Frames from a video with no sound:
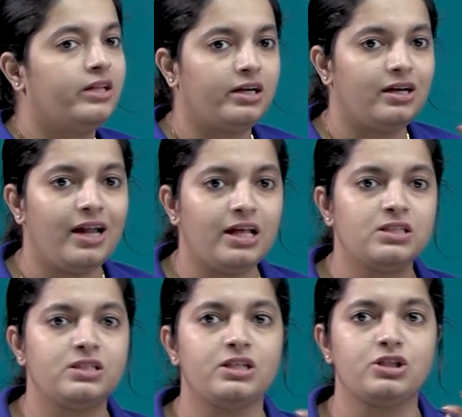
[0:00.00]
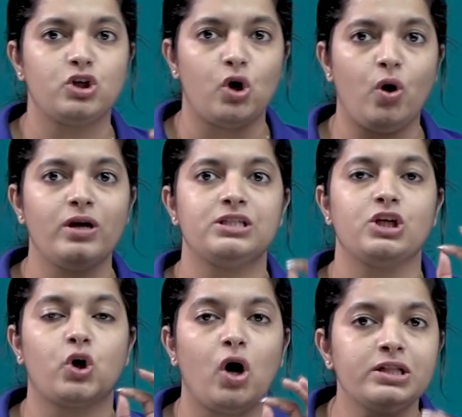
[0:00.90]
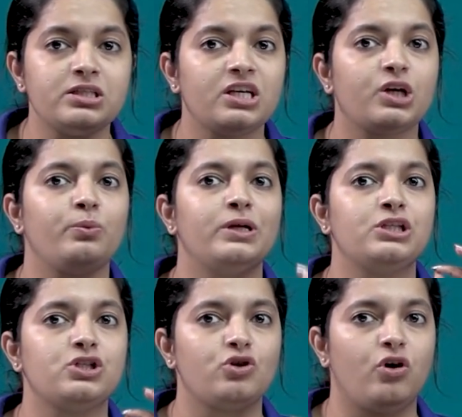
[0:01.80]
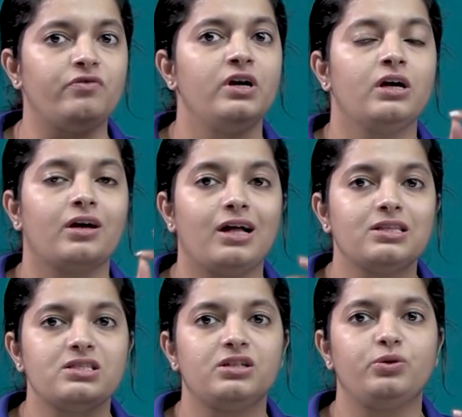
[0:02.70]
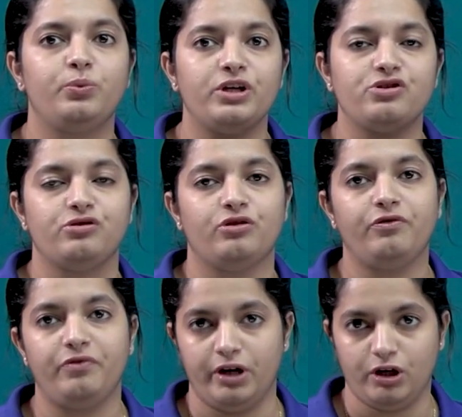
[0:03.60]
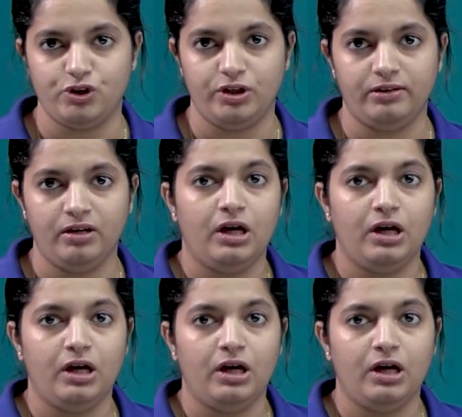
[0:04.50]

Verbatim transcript: that Lenz's law is the consequence of conservation of energy.